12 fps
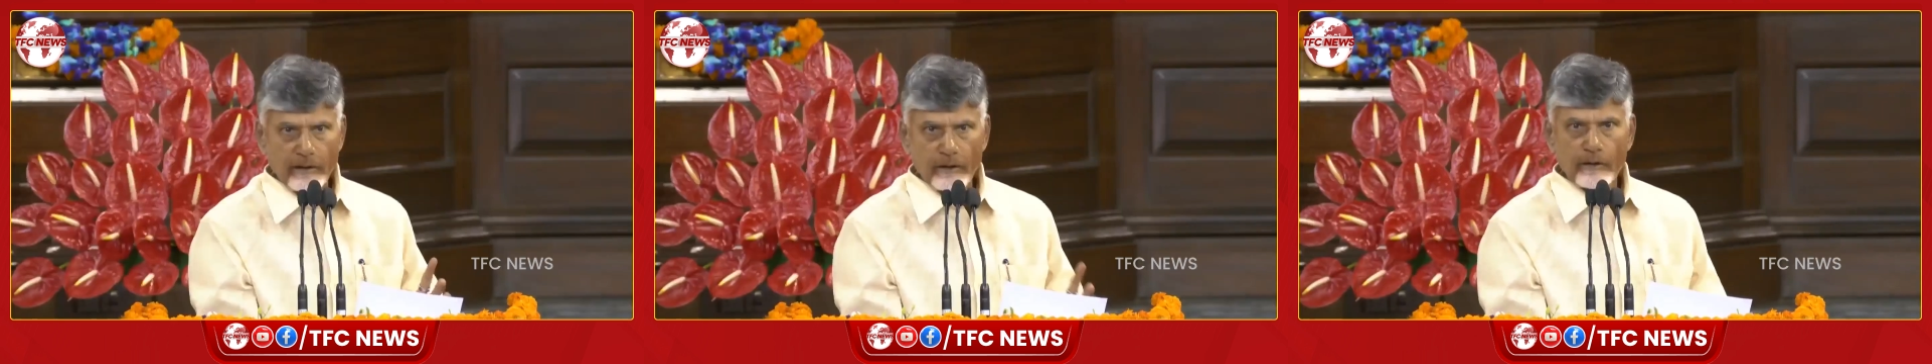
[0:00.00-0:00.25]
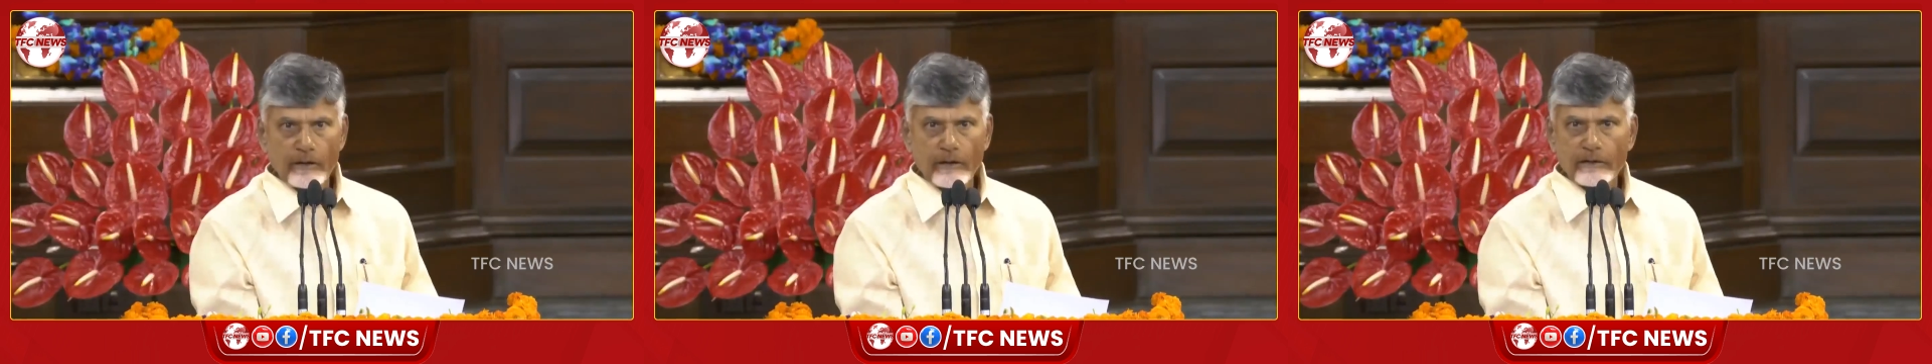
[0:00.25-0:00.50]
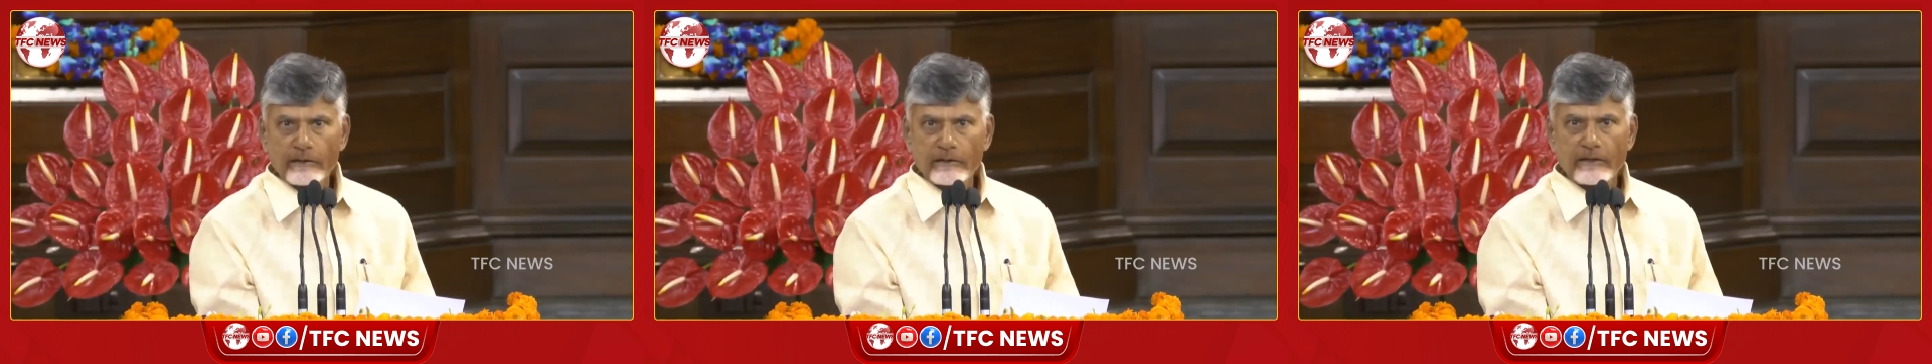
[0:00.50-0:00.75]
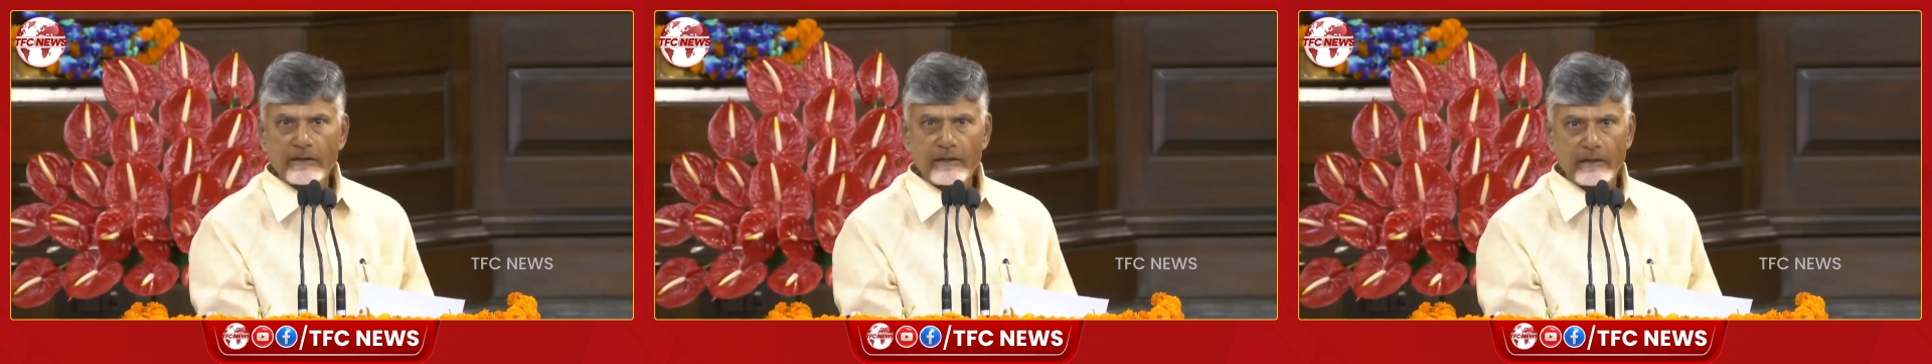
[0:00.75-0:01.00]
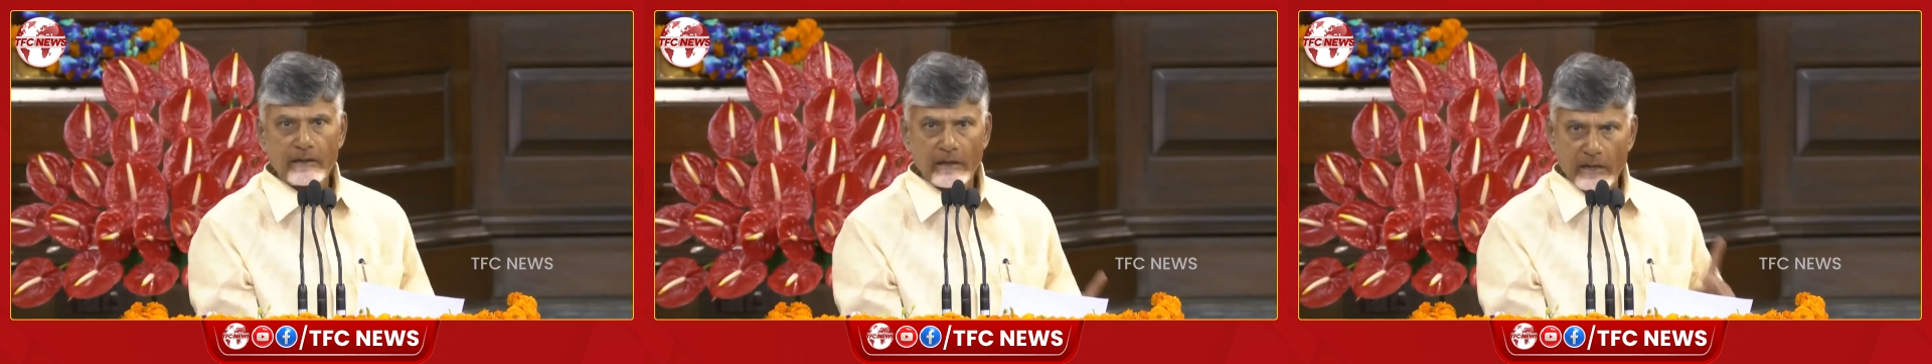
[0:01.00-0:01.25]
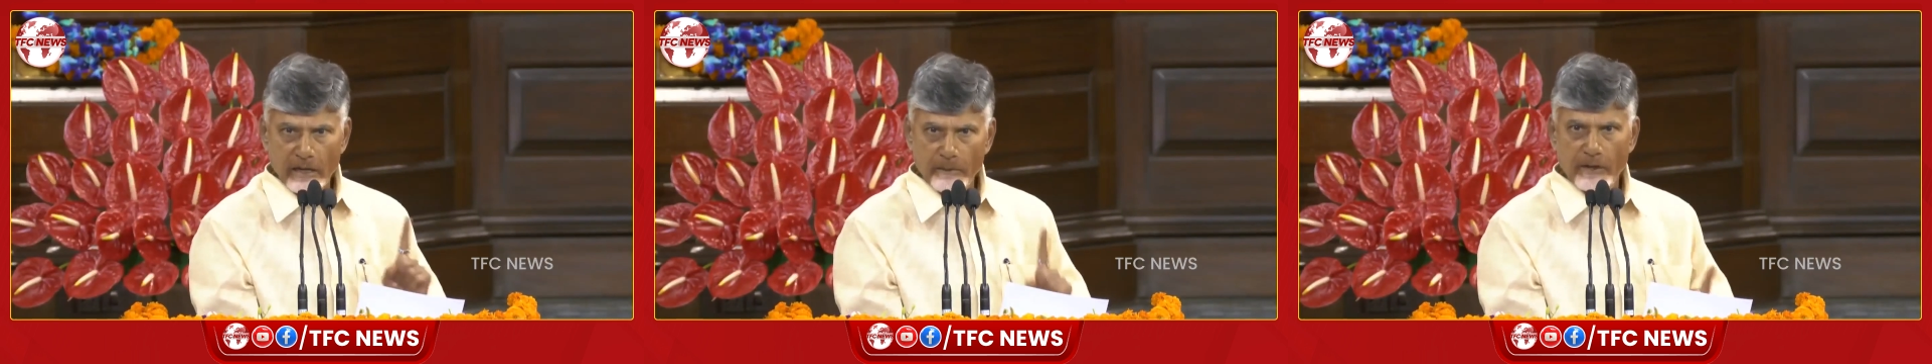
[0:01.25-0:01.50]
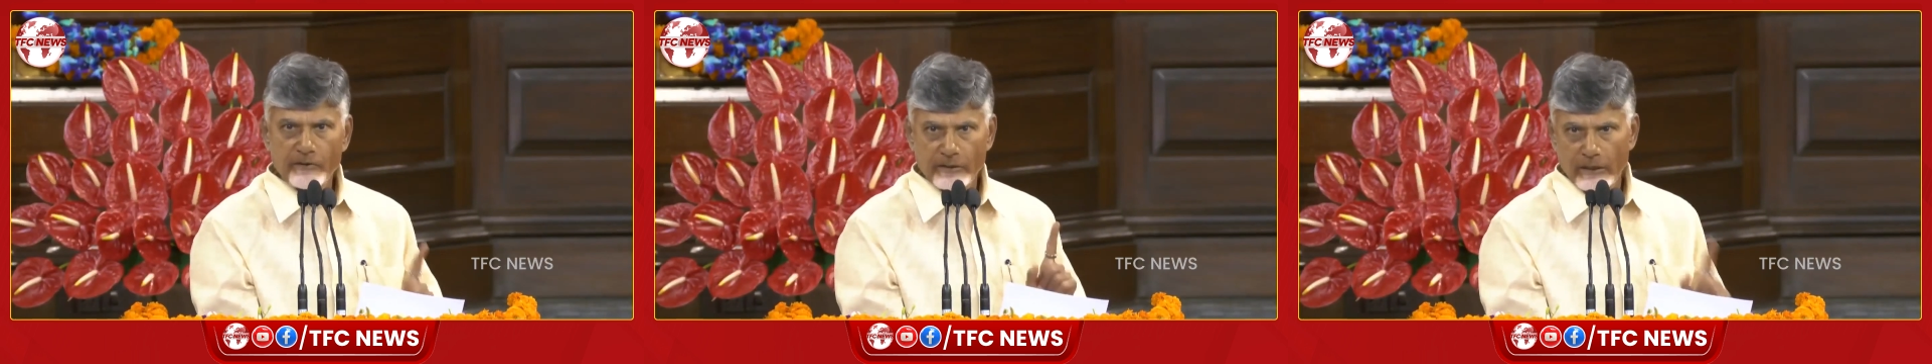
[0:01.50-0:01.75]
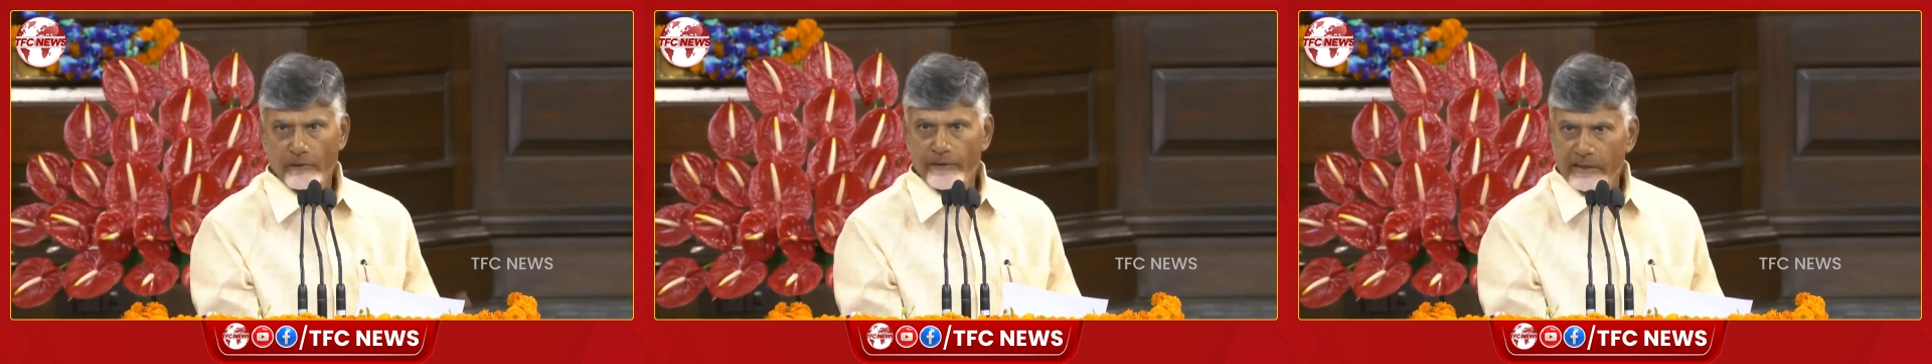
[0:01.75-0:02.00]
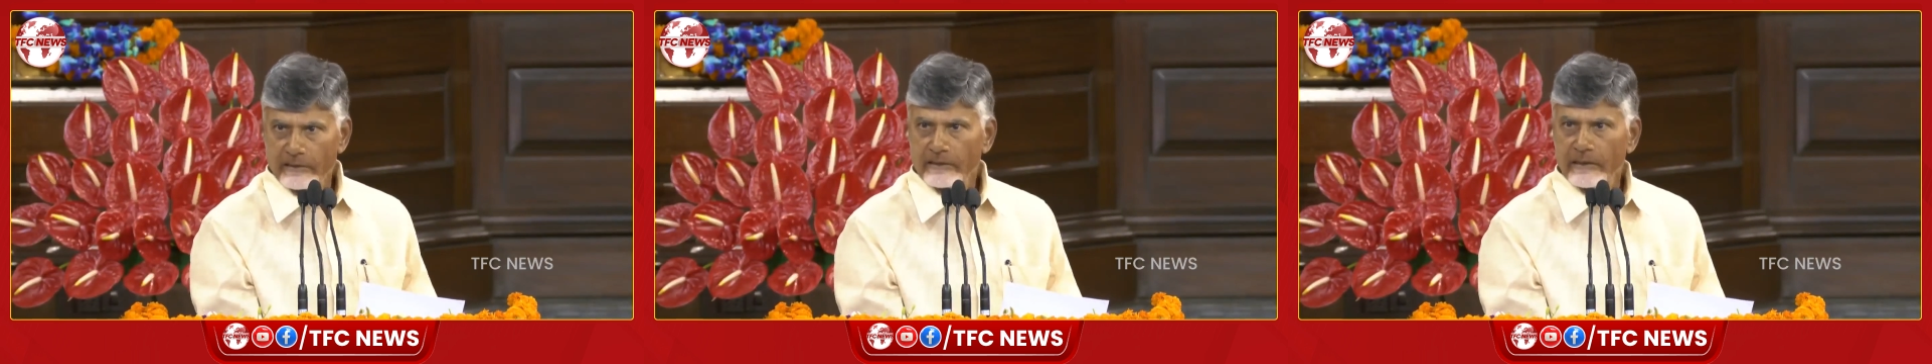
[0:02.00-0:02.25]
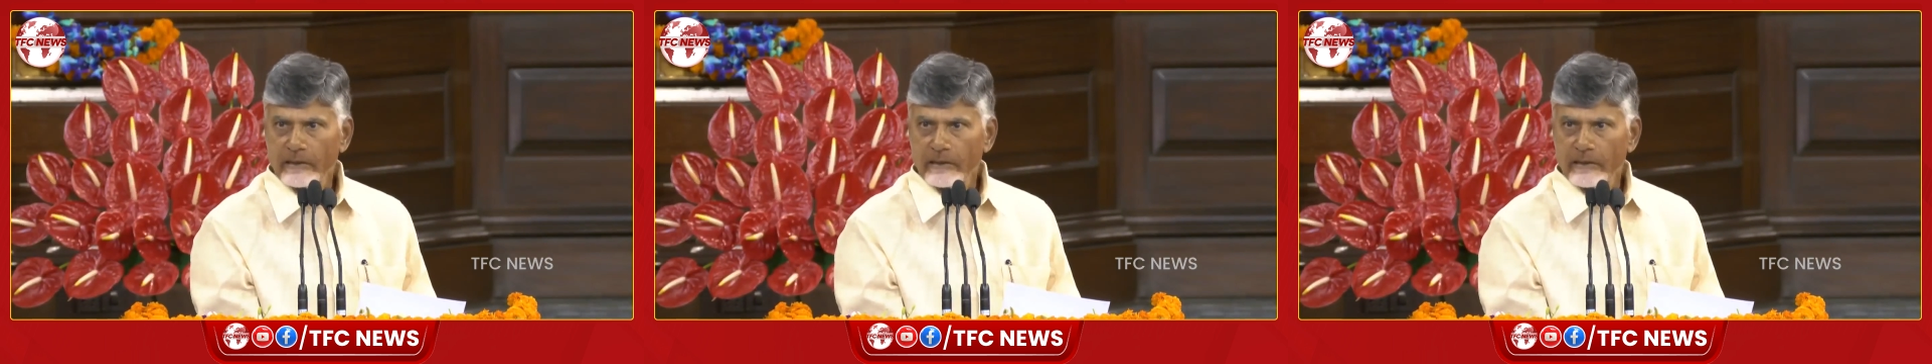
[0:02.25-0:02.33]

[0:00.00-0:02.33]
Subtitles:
governance, in the name of service,